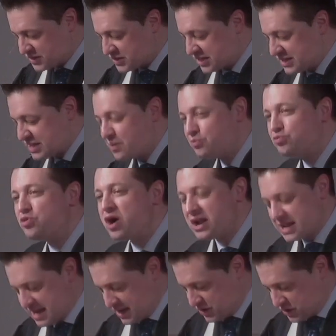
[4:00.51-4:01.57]
sent him
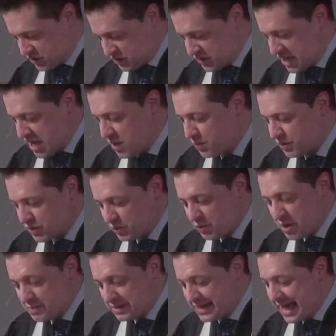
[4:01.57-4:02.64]
running to see what the
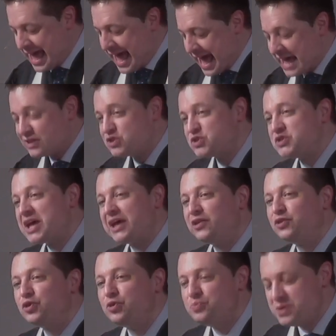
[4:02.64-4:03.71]
women had
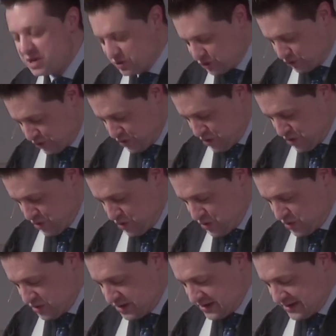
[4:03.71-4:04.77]
said to be
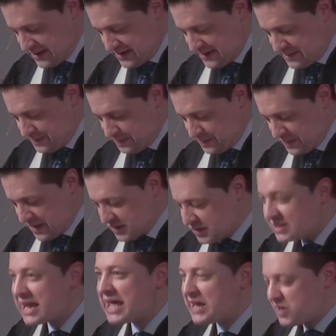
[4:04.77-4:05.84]
true. In
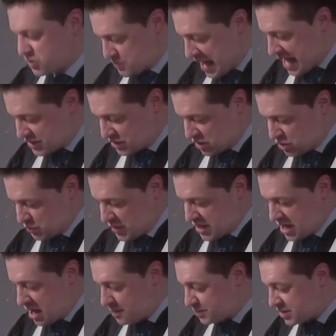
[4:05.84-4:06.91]
today's passage, we
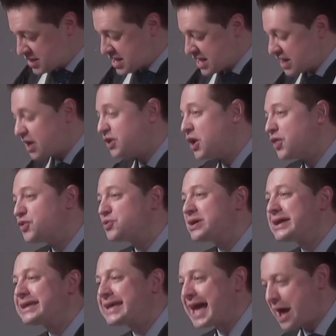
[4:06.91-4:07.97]
come to yet another
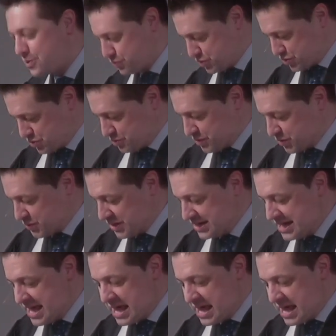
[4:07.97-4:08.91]
encounter between